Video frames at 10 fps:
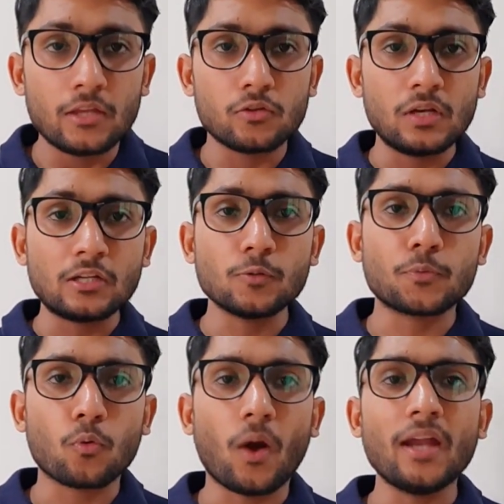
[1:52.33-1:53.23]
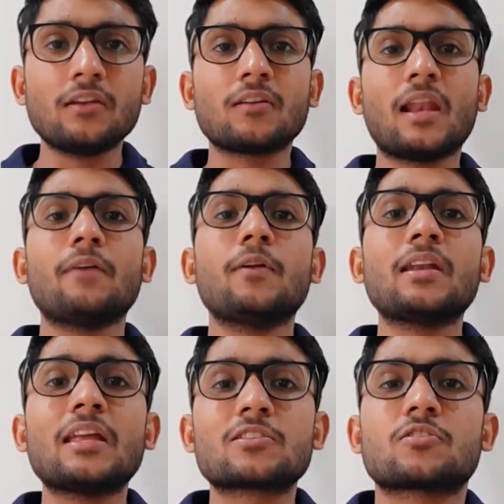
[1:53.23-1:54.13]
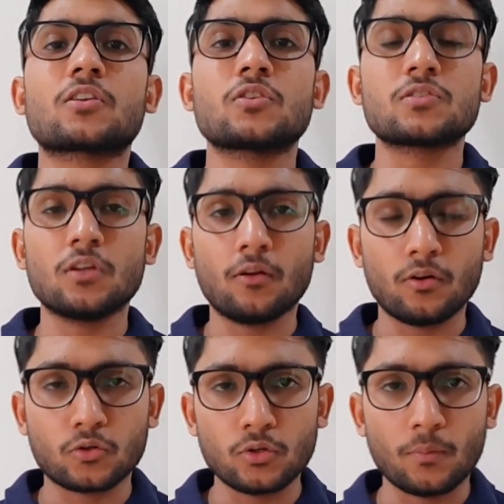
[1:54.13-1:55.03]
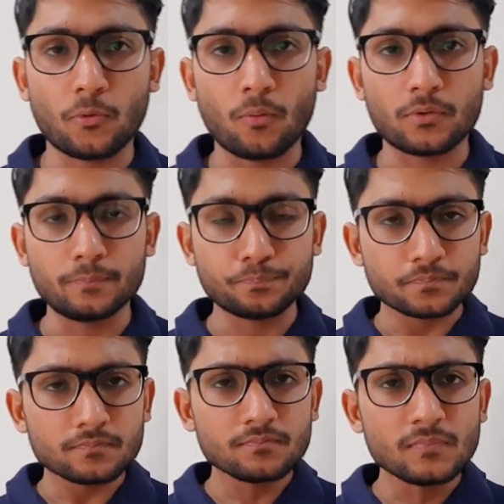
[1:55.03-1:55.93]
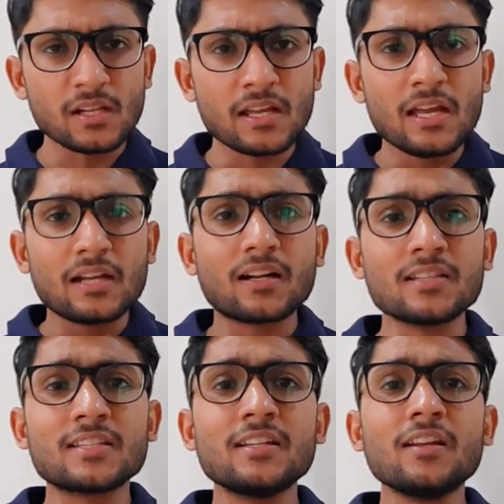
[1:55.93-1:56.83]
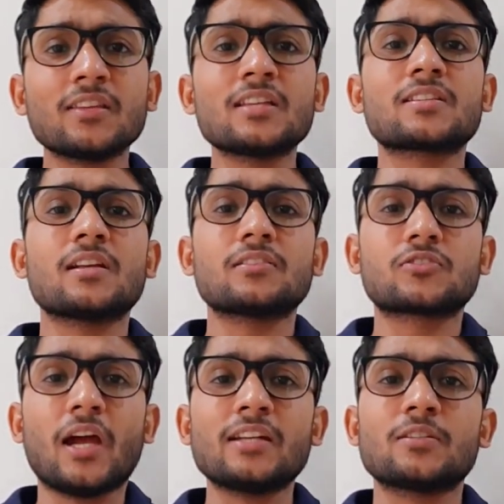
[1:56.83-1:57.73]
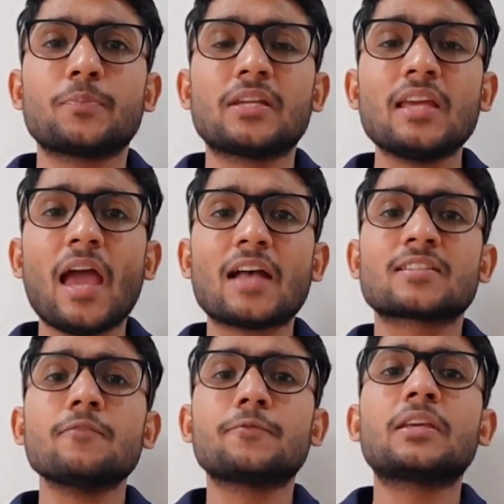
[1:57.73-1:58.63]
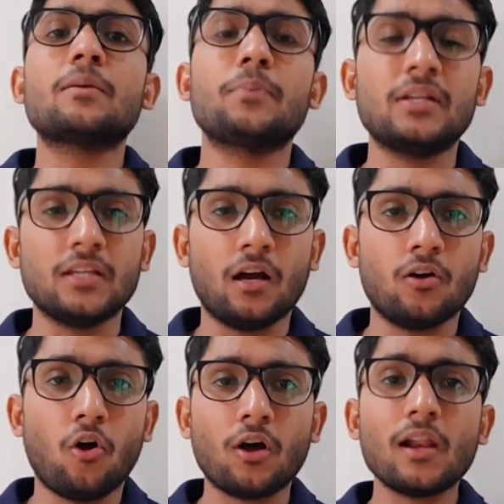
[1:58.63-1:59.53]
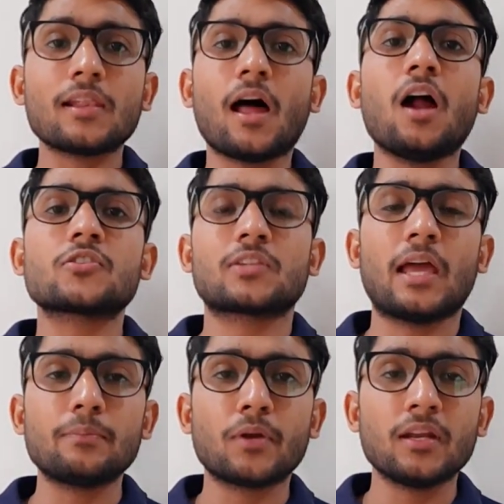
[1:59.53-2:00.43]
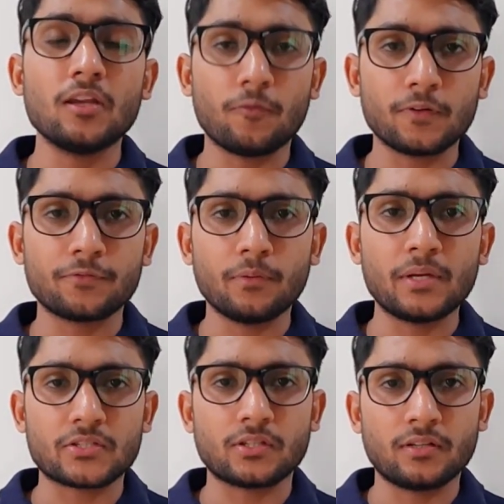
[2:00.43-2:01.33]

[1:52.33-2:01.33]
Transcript: You need to provide relevant instructions to your prompt. Consider this ChatGPT as a Wikipedia or a large library of information,